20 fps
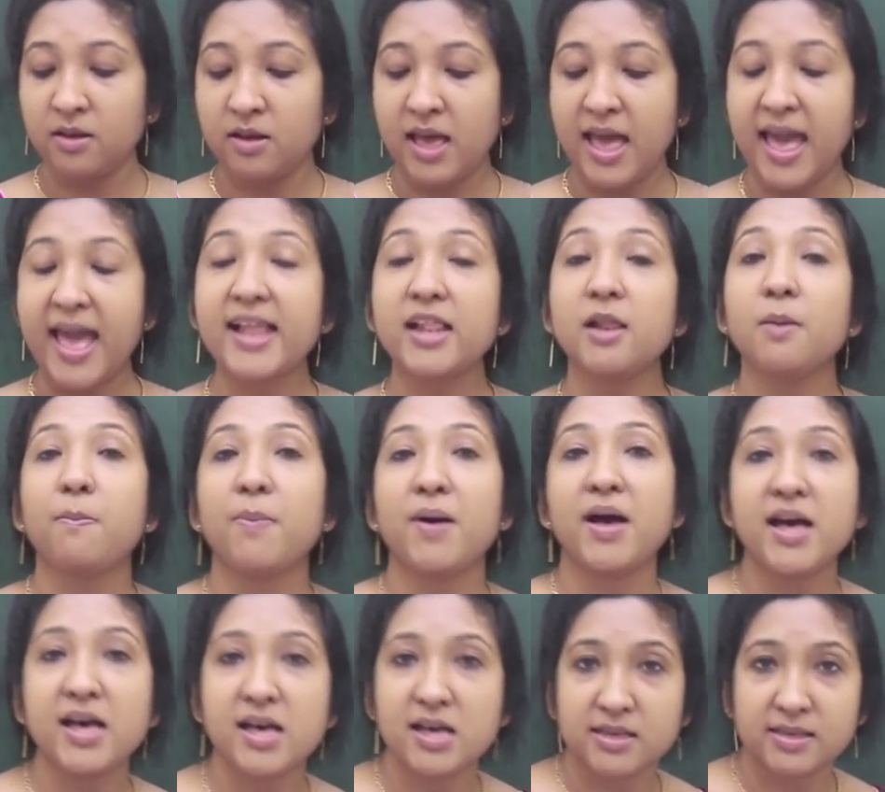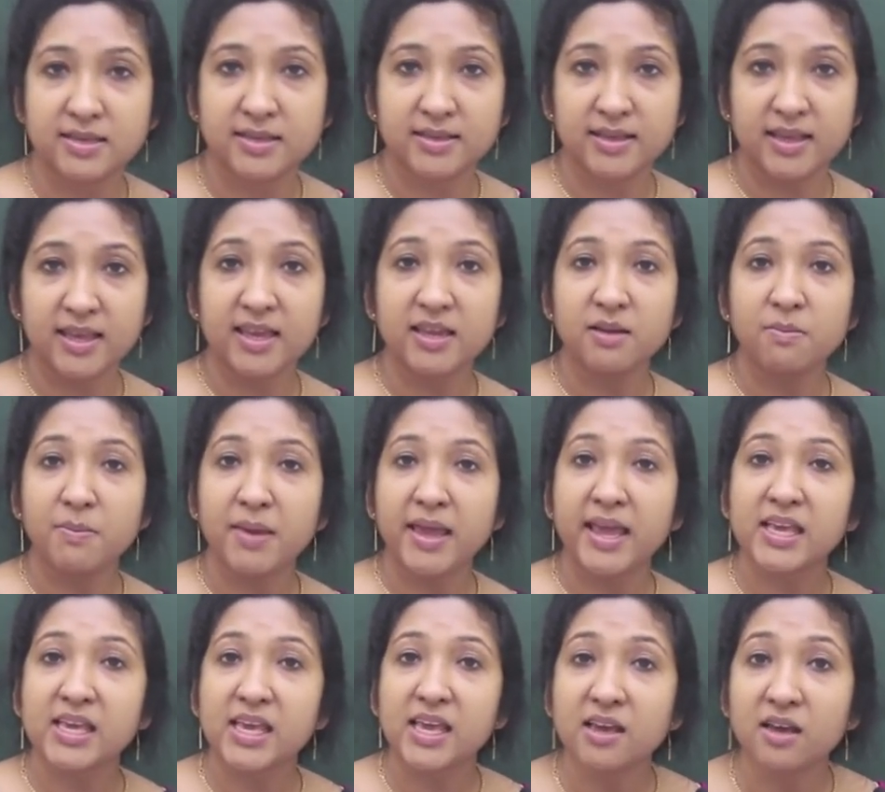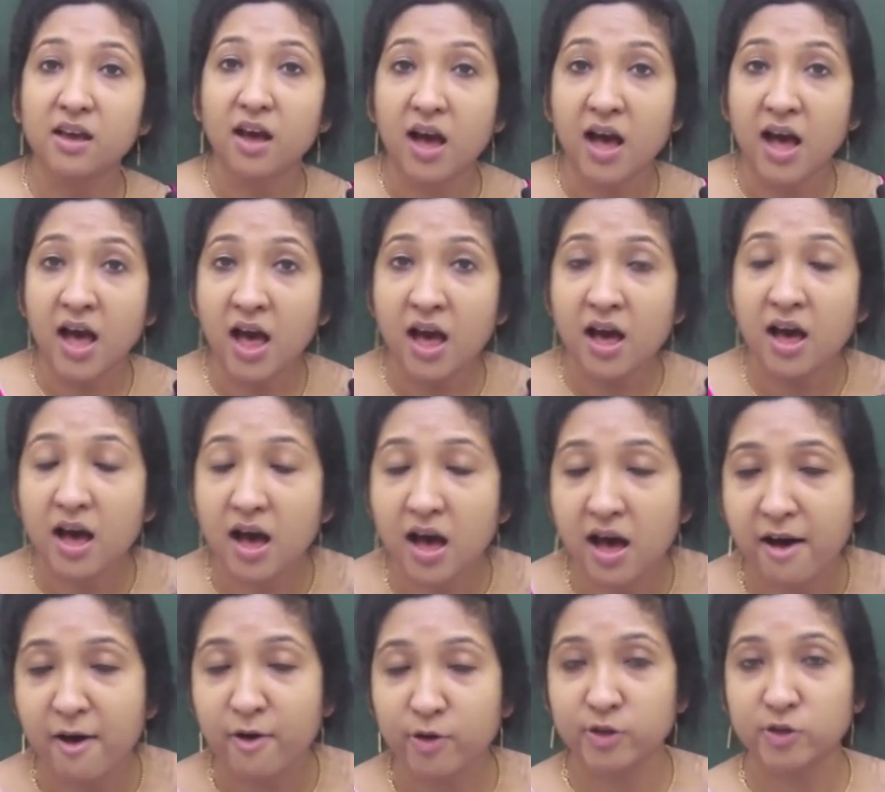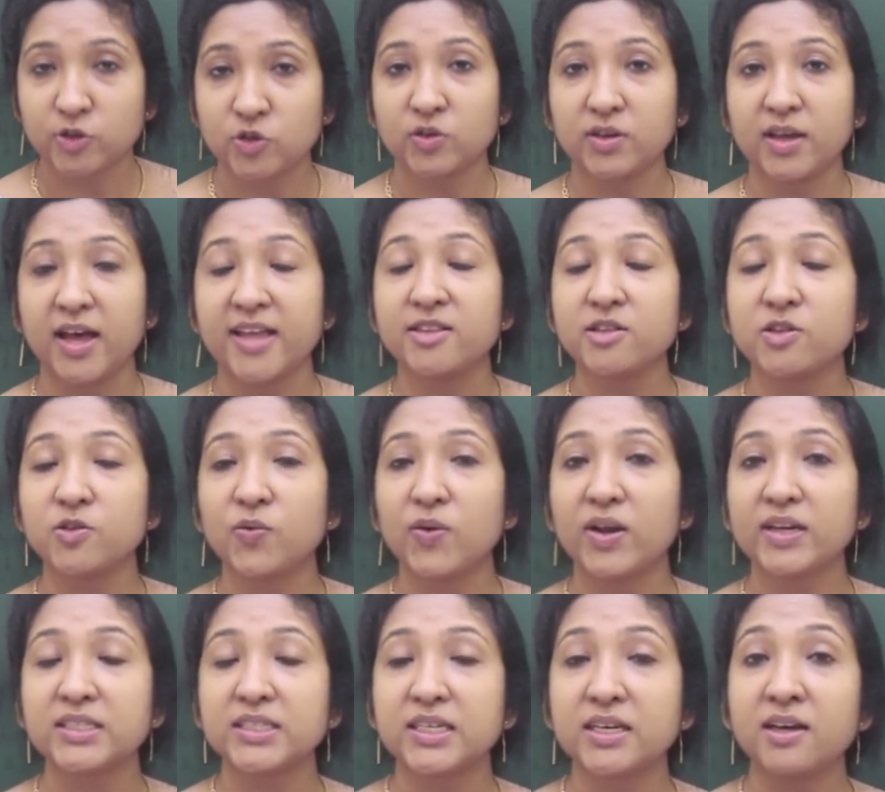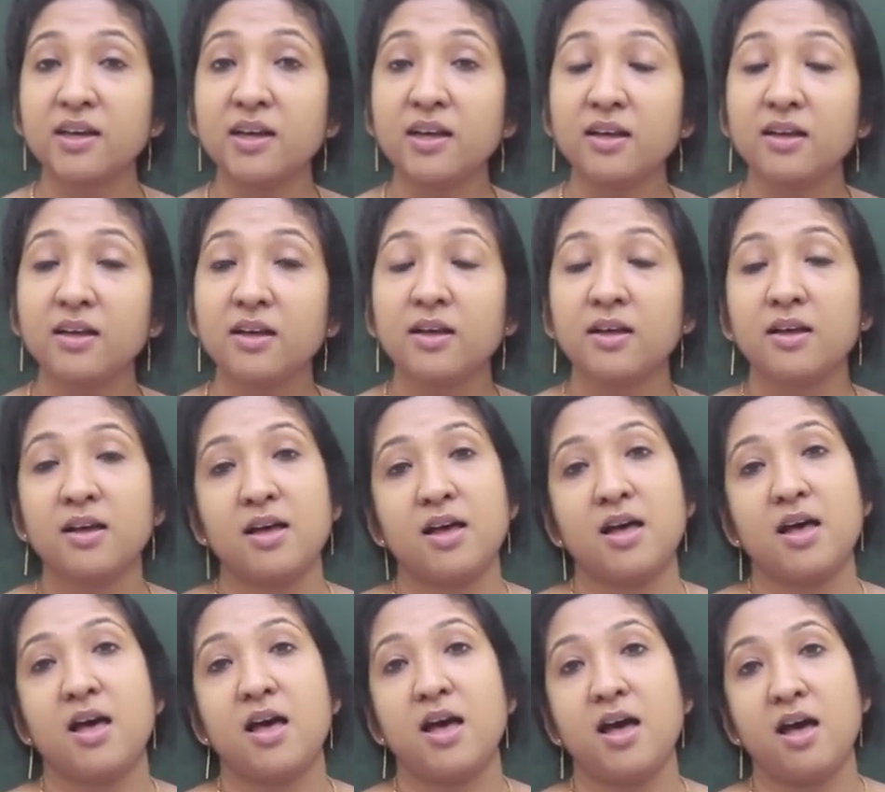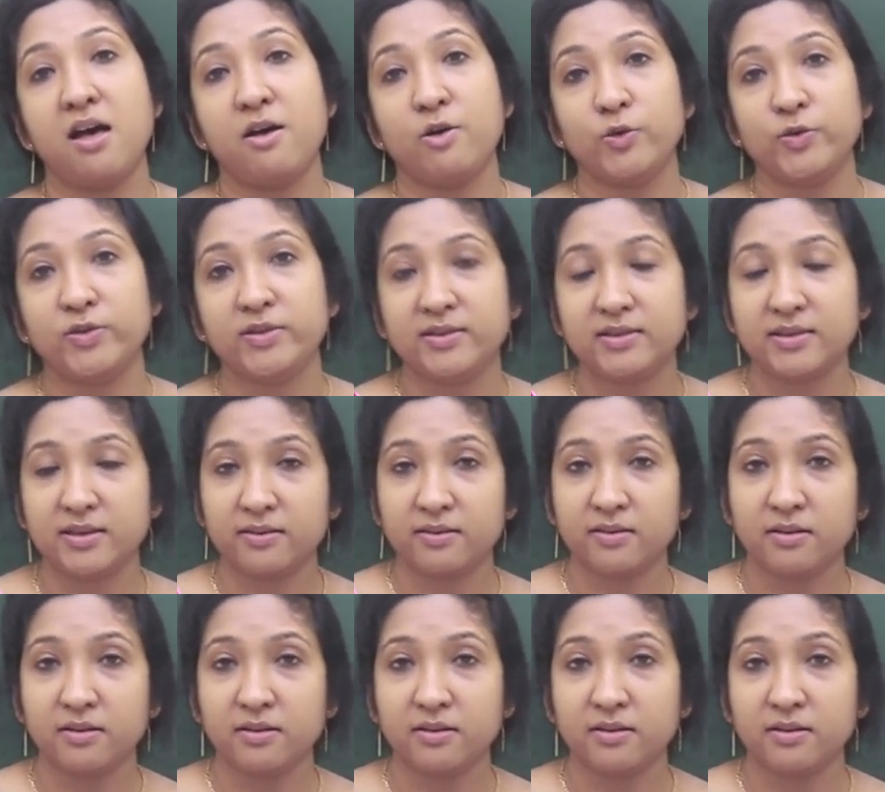help us in making a house, to construct a house.